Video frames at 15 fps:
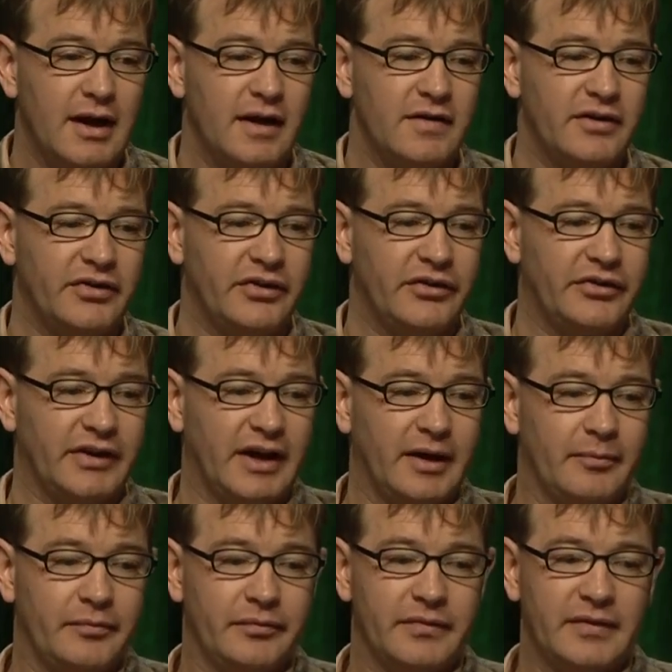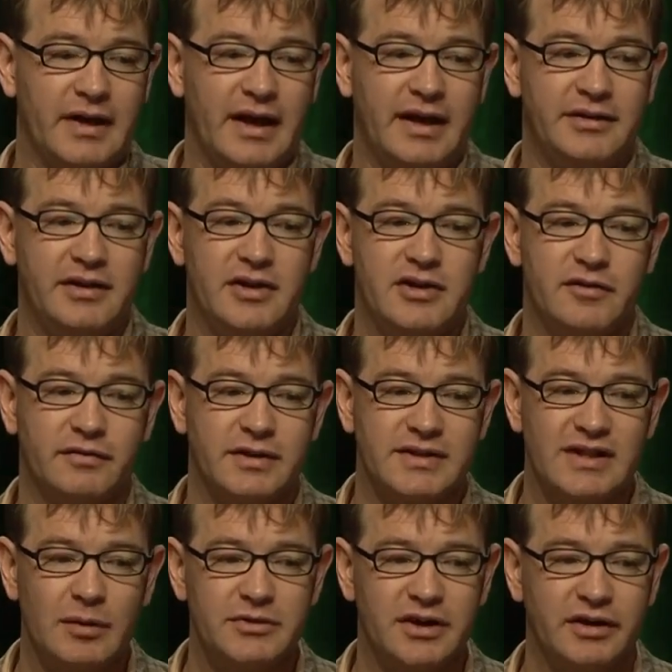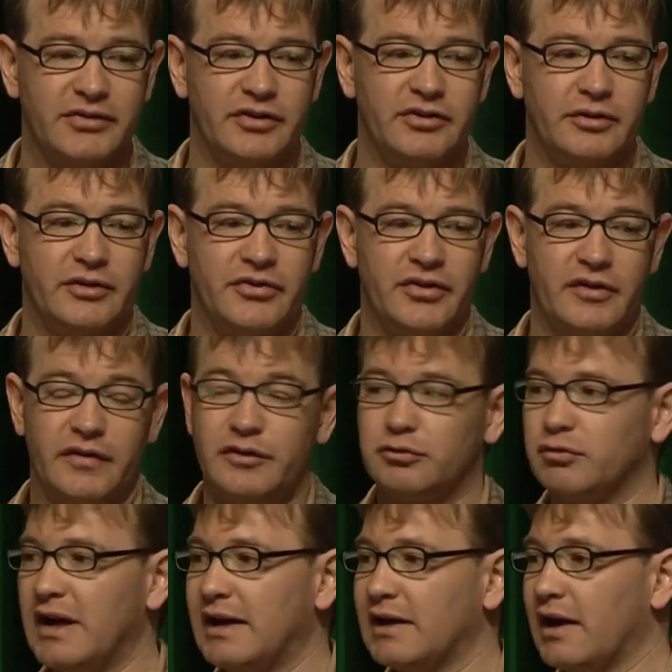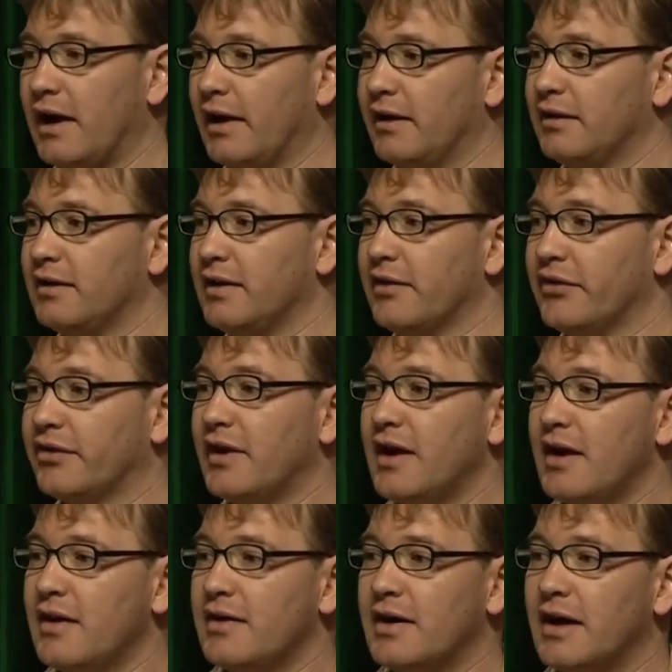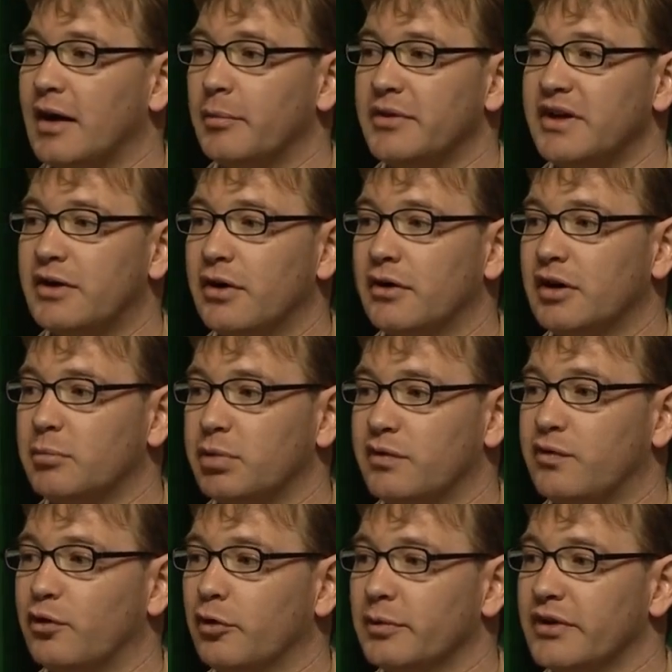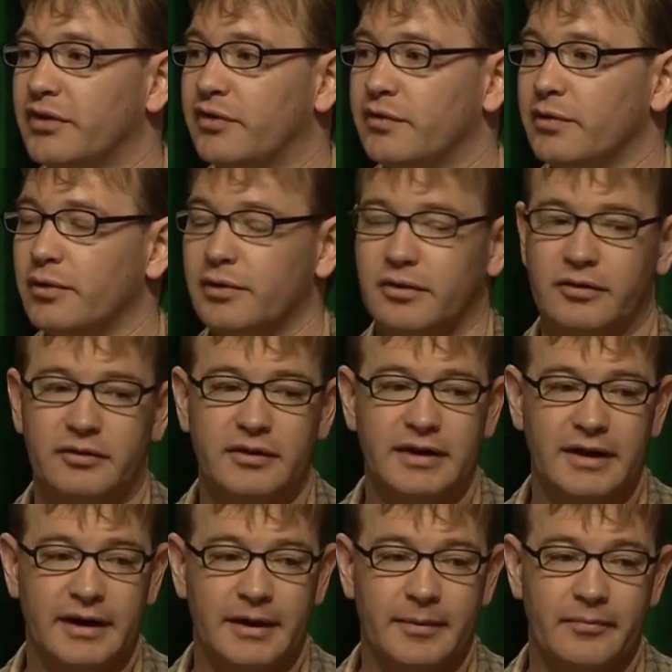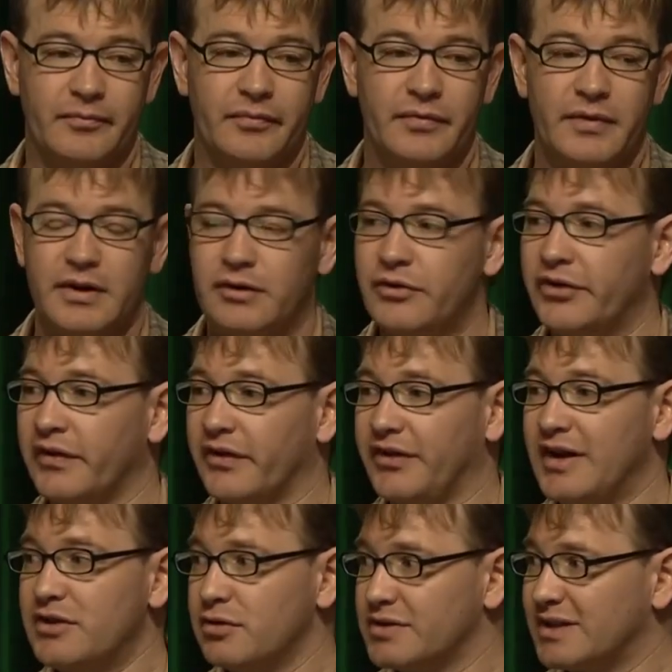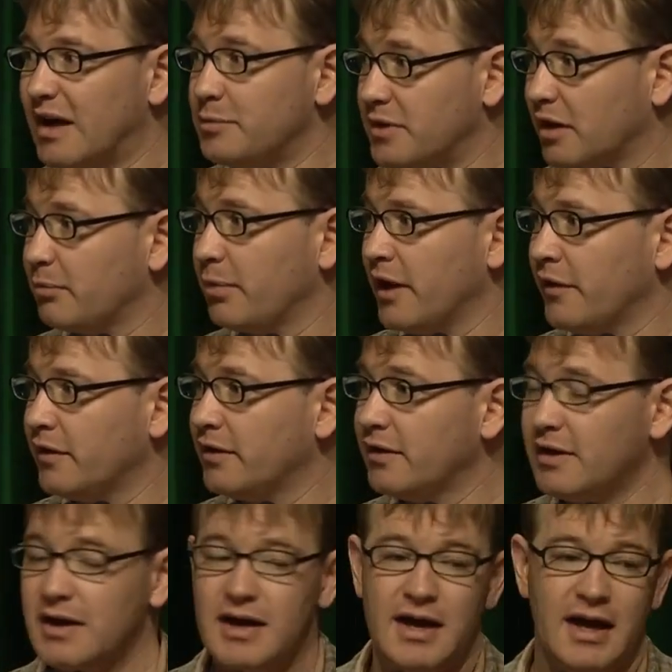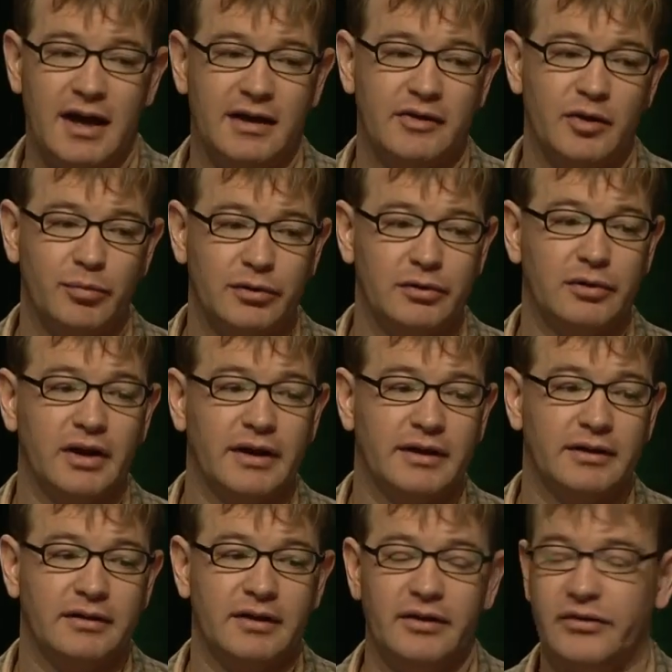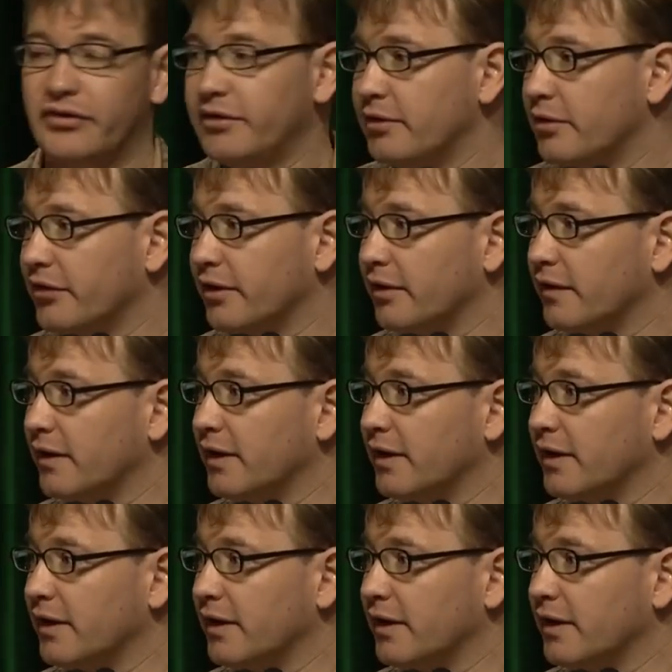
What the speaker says: And this is 18 different subjects, and you can see that the red line is decoding performance for using this inter-subject method, and the blue line is using